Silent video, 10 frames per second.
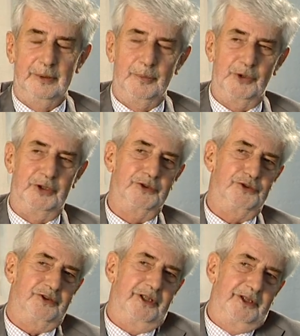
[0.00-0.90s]

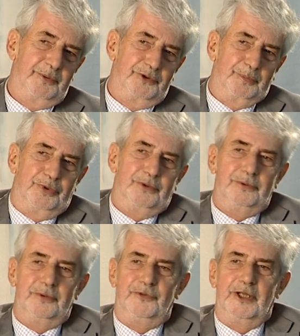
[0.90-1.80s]
because here was a
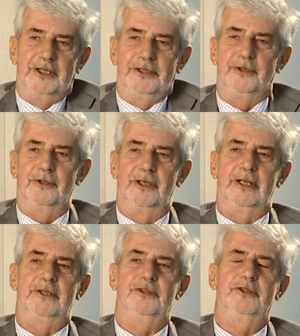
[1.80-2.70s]
pool of data
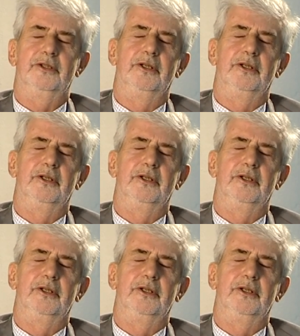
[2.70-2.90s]
that